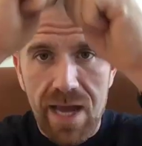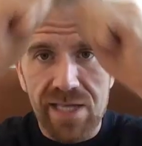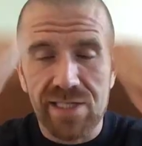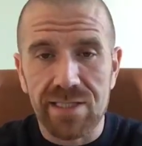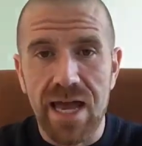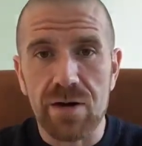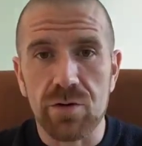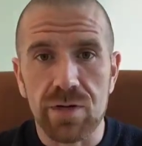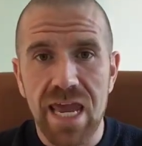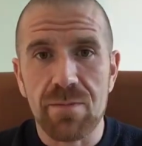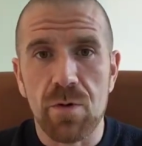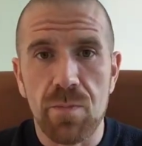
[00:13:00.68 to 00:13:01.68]
isolateral
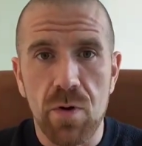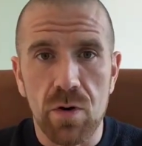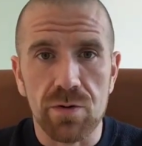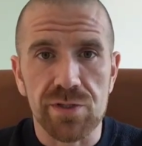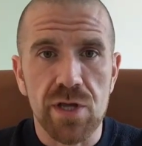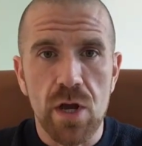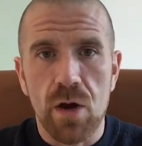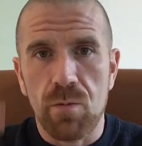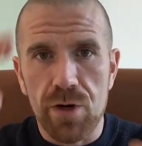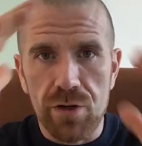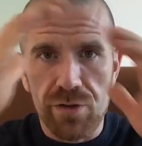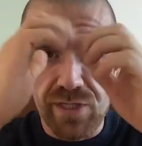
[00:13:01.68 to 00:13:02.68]
cable pulls
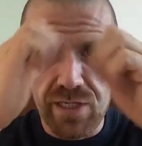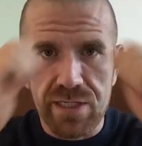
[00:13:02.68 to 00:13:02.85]
where you're using